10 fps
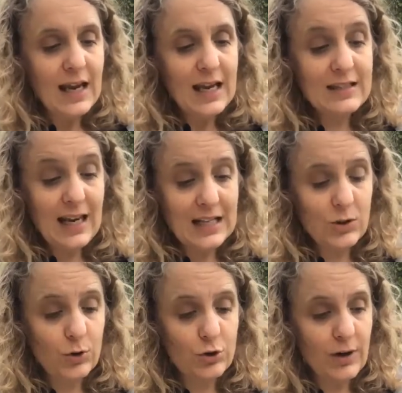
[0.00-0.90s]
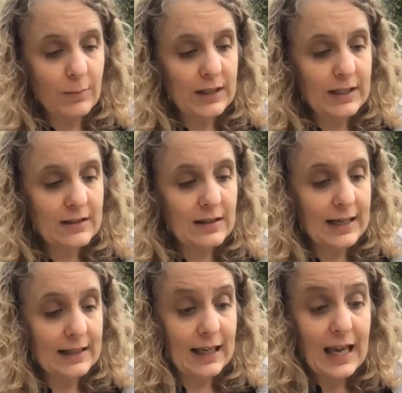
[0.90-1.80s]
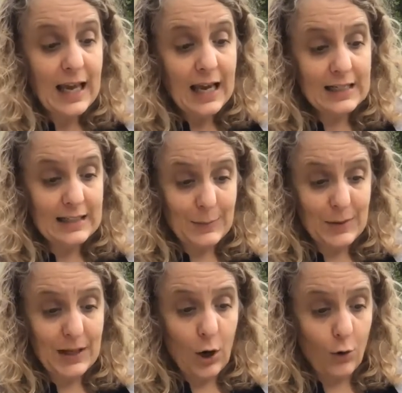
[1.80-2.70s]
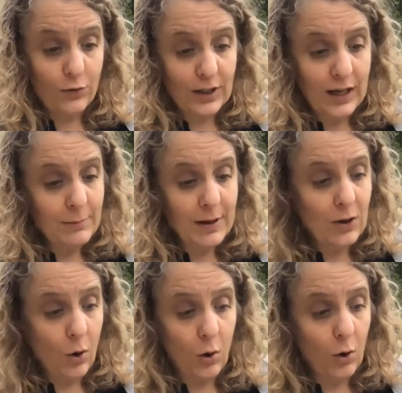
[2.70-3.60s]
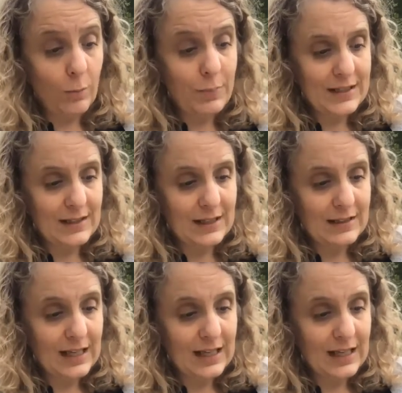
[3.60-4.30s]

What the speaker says: His hands were trembling slightly, and he seemed to be overcome by the whole business.